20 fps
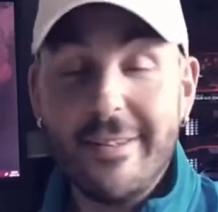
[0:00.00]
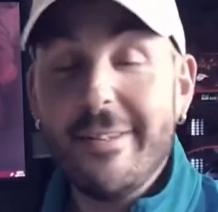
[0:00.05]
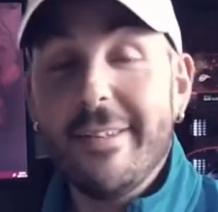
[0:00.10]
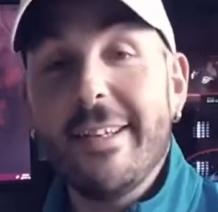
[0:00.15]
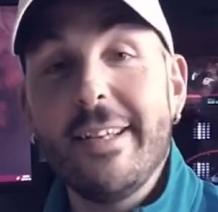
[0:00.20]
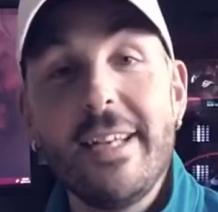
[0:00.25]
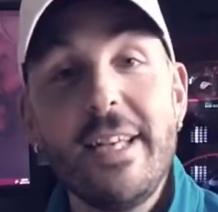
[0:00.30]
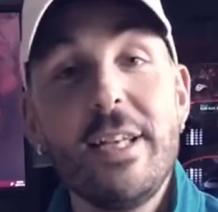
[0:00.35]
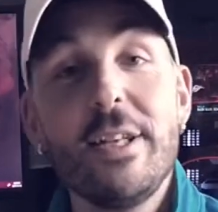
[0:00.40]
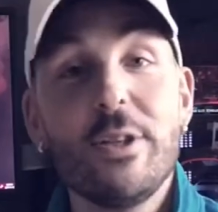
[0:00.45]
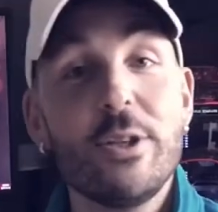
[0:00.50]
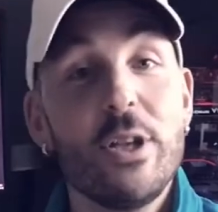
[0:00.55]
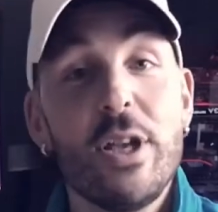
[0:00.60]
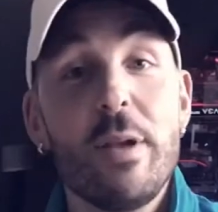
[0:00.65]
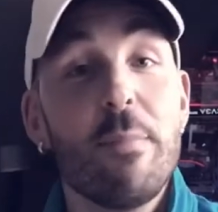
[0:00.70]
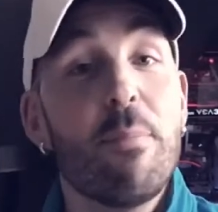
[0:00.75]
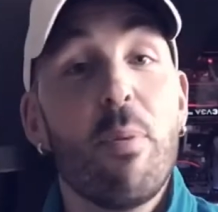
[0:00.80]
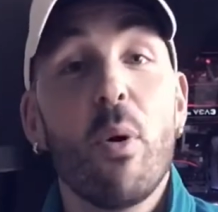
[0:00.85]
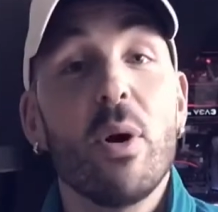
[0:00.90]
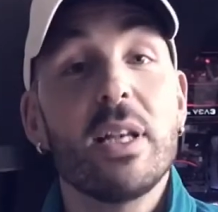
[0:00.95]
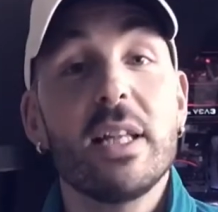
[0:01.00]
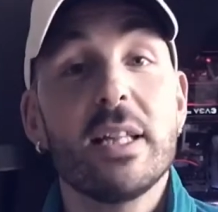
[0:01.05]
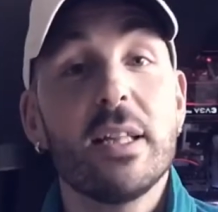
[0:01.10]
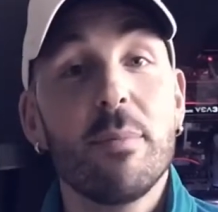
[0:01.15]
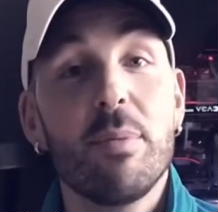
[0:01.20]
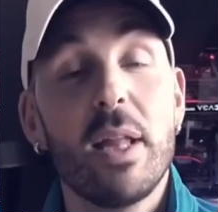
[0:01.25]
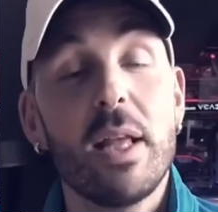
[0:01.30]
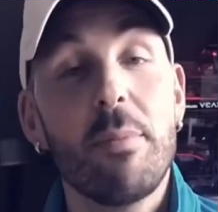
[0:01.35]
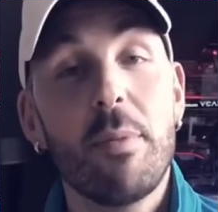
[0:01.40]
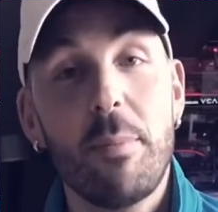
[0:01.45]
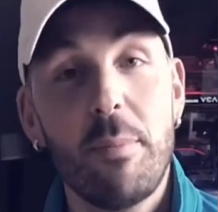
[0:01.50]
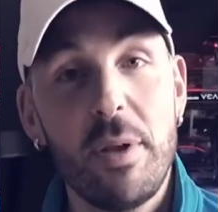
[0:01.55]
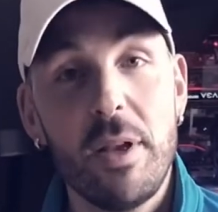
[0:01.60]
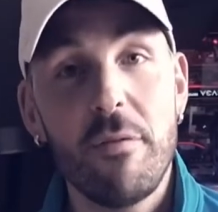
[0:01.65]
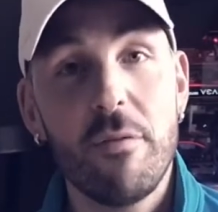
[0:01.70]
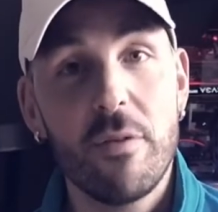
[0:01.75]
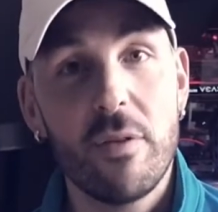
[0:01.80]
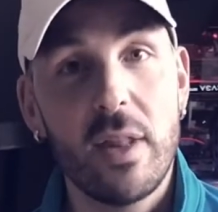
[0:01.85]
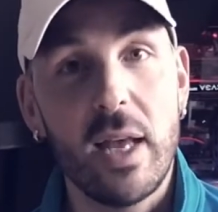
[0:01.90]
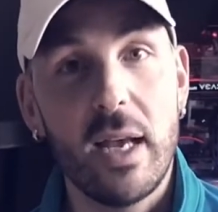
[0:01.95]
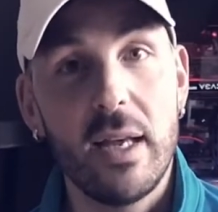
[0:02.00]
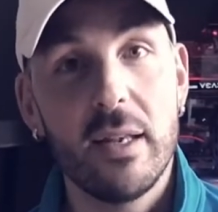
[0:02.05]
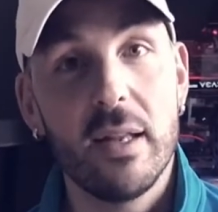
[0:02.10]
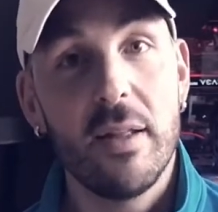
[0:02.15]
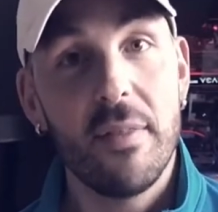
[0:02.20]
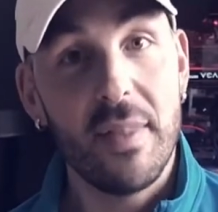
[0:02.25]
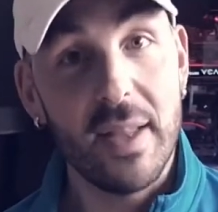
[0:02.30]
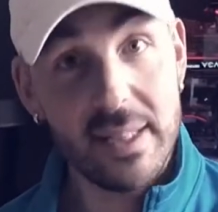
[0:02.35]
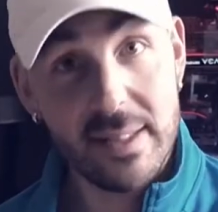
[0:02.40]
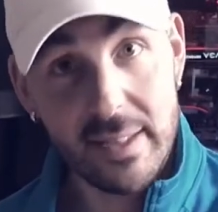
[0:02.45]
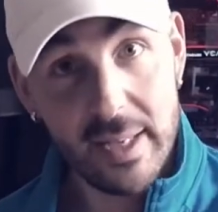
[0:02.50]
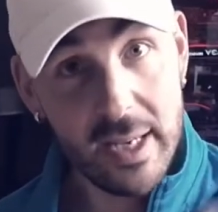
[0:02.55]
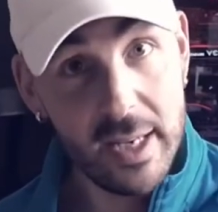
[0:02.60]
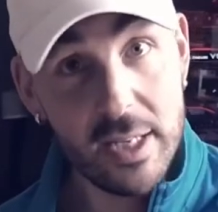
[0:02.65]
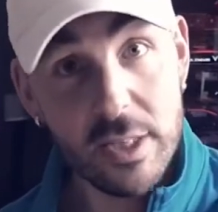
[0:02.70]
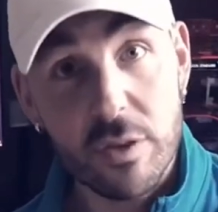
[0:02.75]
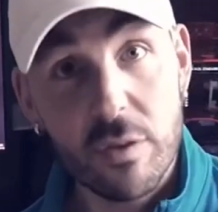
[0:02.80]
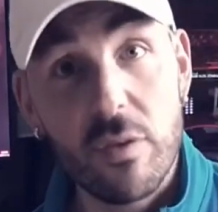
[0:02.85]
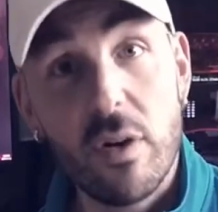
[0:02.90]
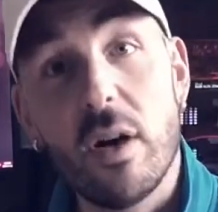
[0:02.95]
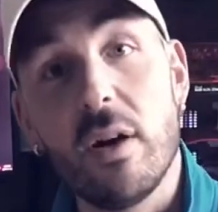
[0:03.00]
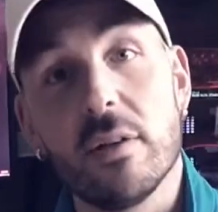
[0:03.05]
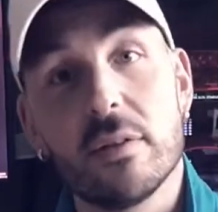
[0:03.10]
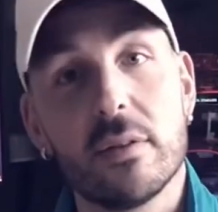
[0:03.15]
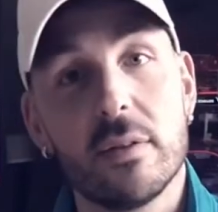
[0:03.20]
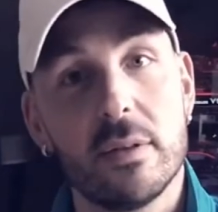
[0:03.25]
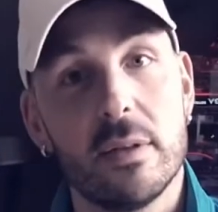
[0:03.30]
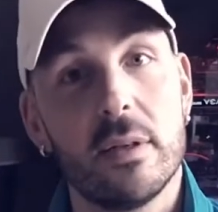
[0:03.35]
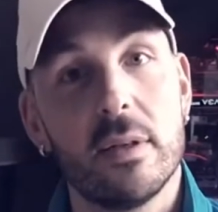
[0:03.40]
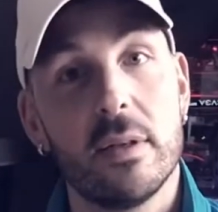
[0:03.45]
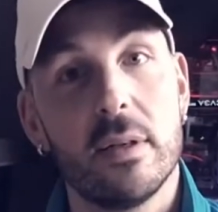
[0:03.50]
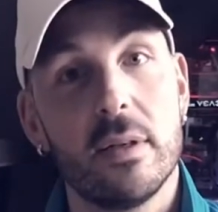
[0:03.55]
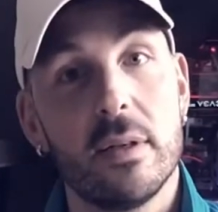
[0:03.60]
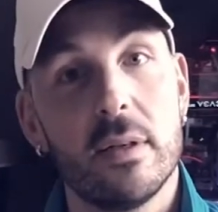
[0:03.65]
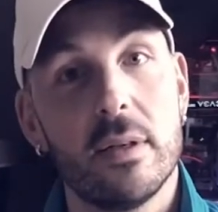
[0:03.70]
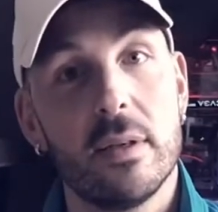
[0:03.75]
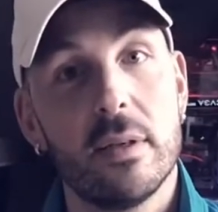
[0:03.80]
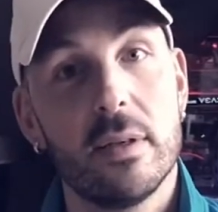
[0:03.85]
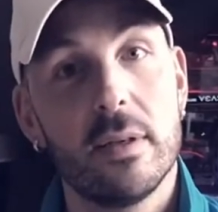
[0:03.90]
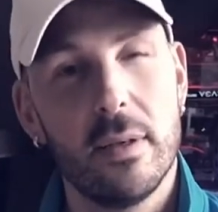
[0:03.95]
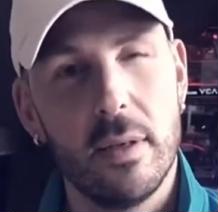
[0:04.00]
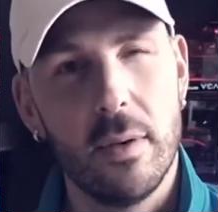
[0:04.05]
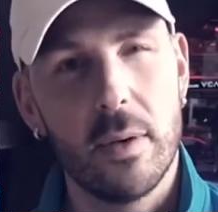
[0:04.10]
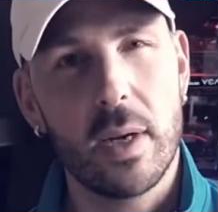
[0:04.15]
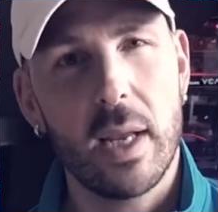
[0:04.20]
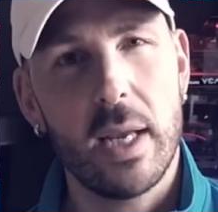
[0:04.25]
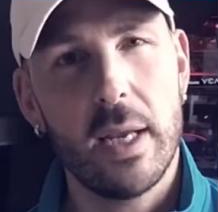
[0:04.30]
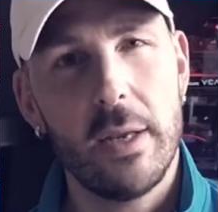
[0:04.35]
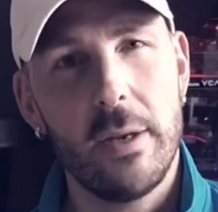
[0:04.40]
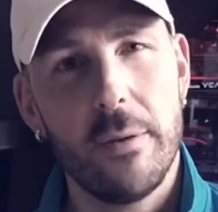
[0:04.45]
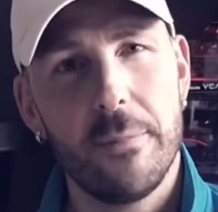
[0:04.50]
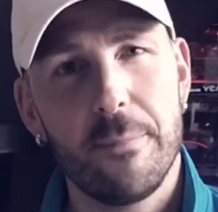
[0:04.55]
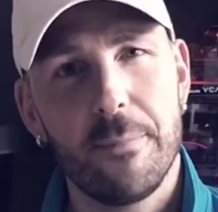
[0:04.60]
he pointed the blame at me for that. That's his fault. Okay?